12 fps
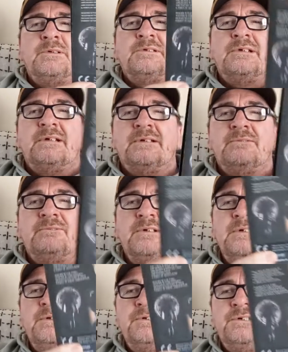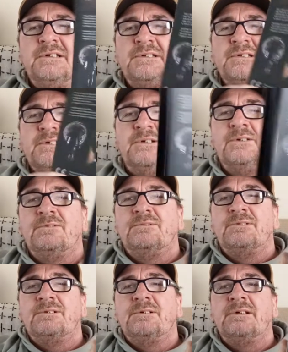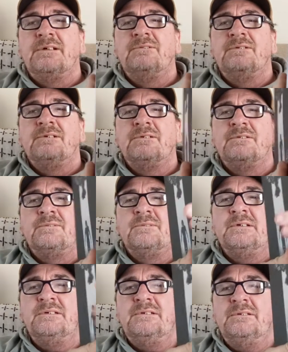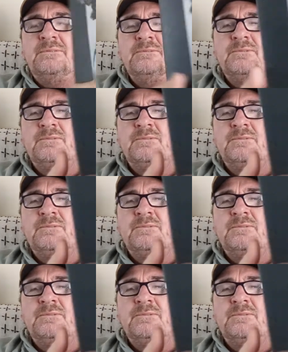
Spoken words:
but it's like a VHS cover, if you know what I mean.